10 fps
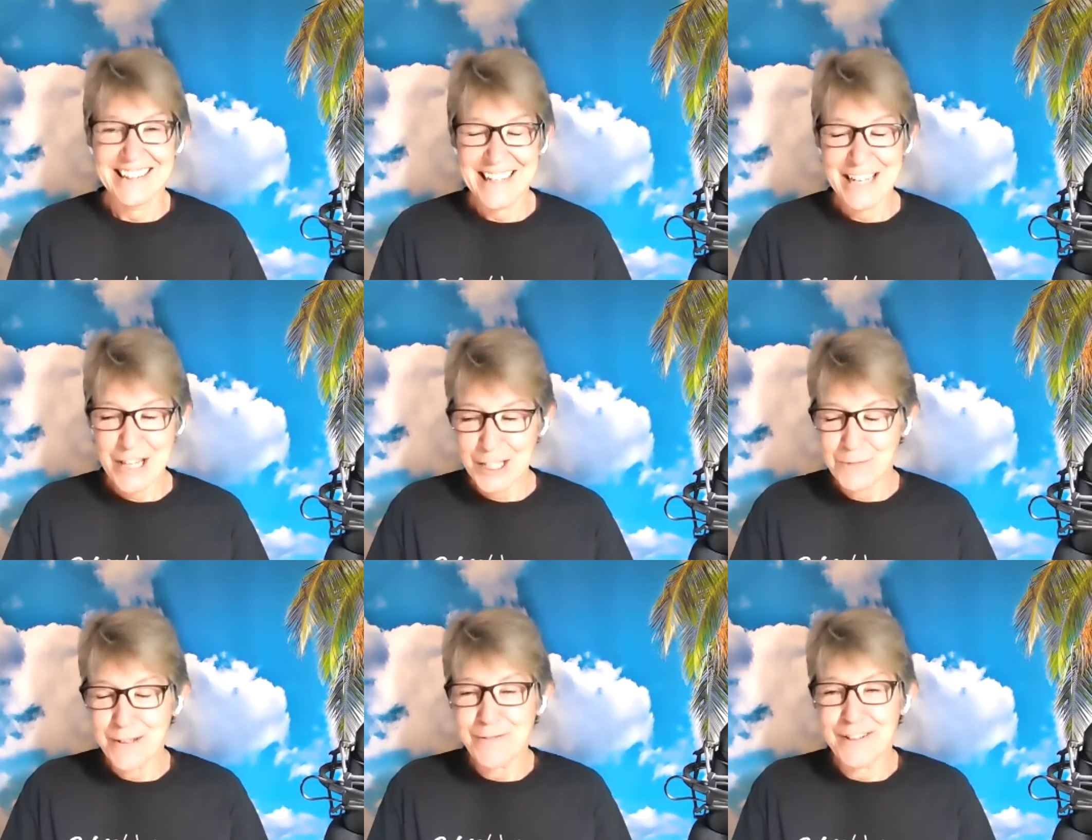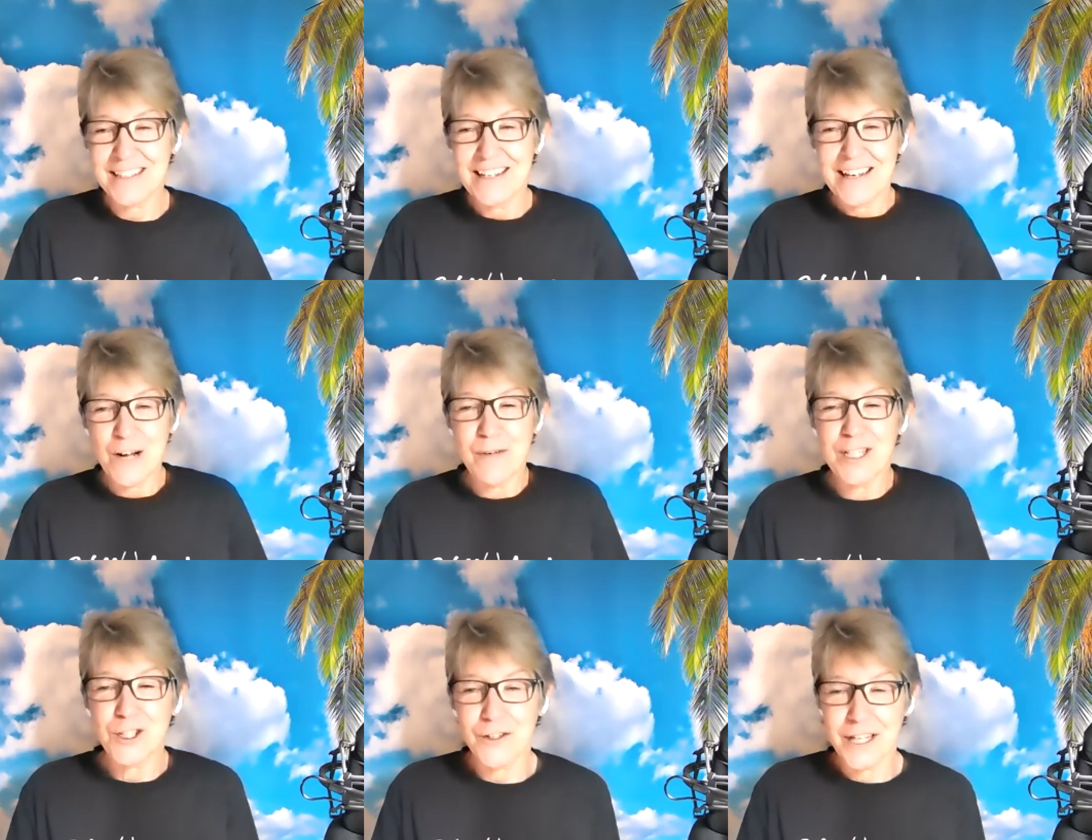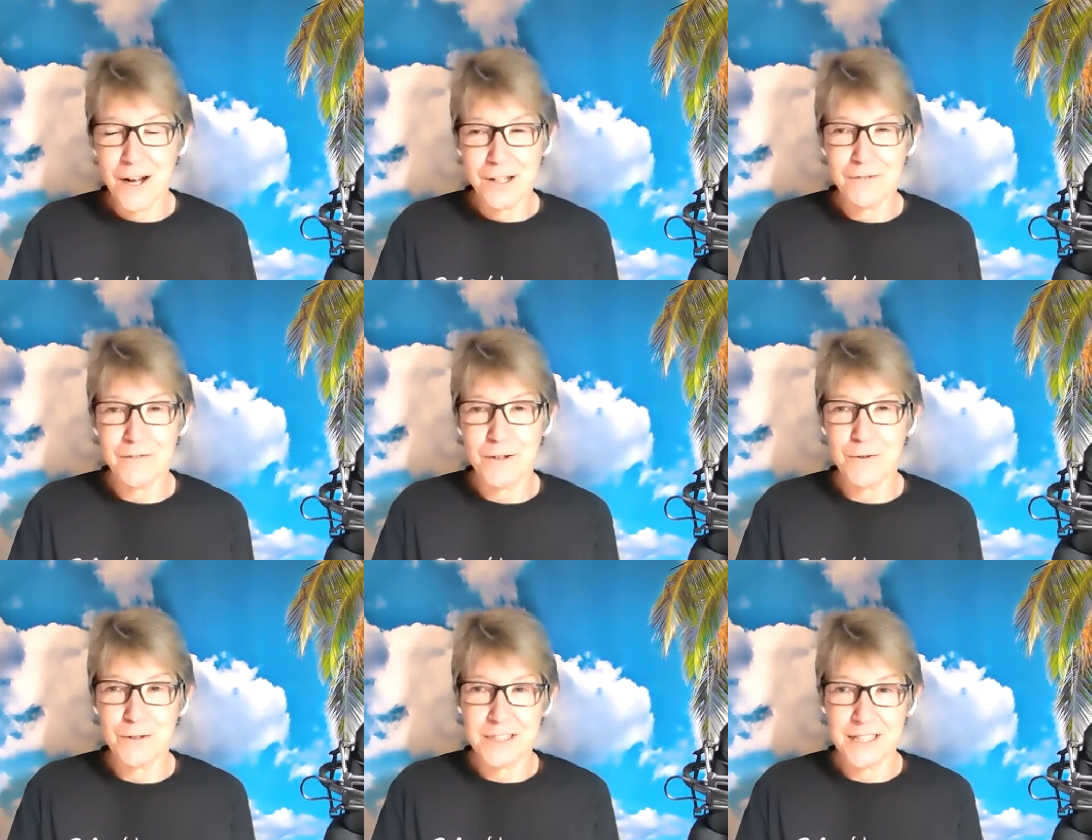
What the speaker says: Yeah, that's perfect. I'll make sure that all of those,